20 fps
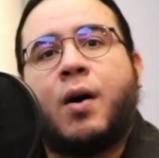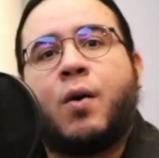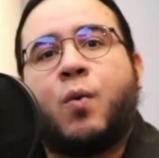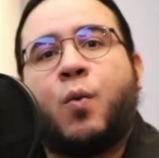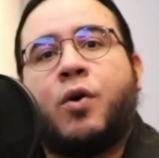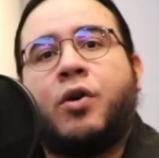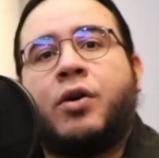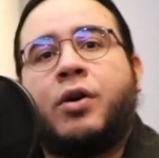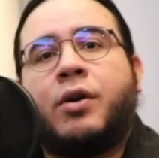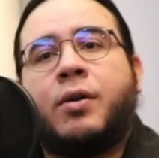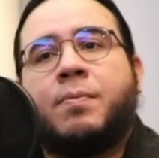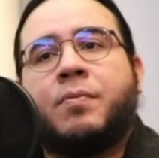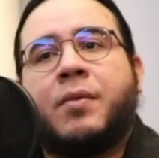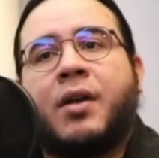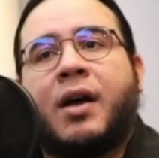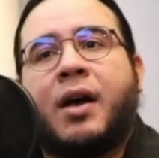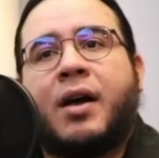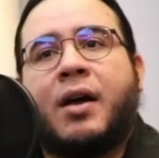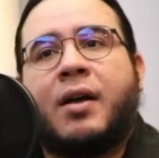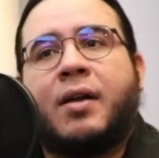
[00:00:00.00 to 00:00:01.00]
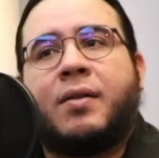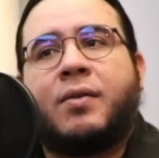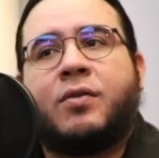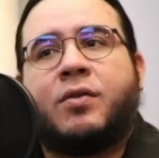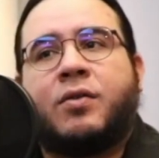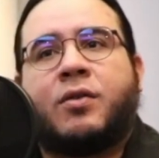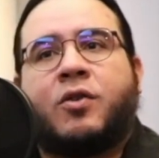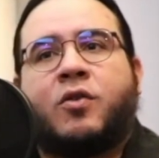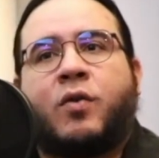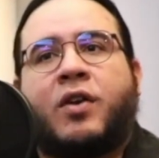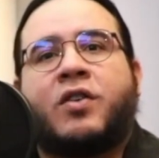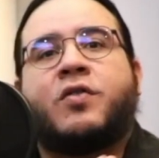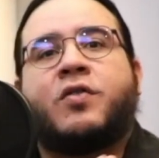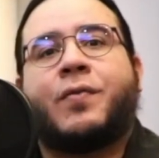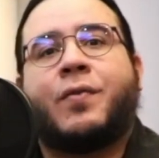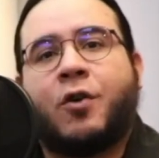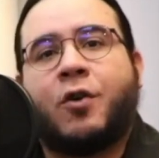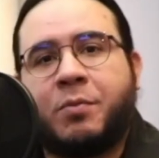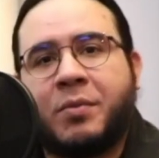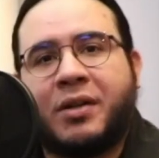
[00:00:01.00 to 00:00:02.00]
we're
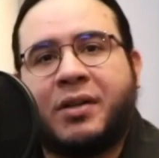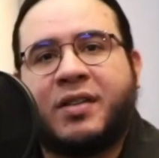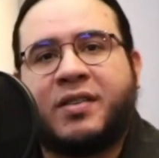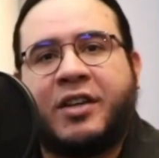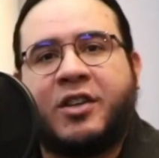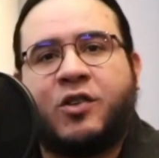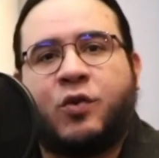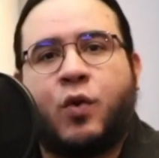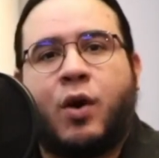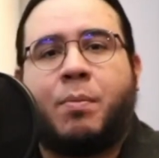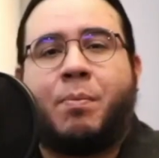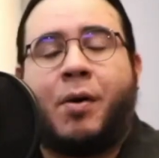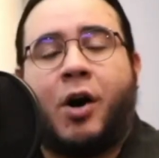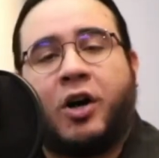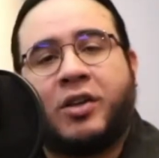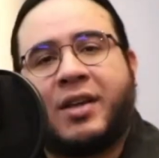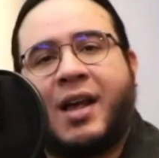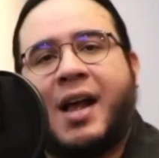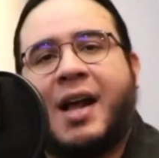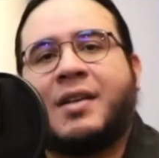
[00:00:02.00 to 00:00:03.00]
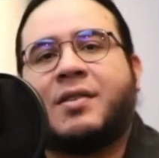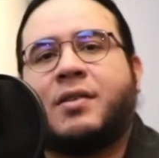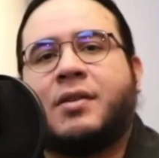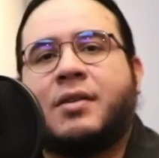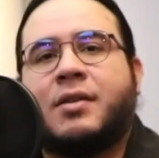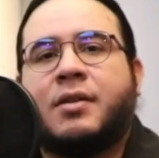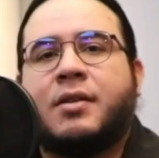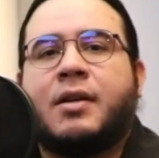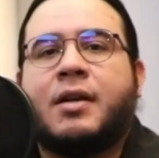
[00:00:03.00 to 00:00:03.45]
transforming this into a podcast,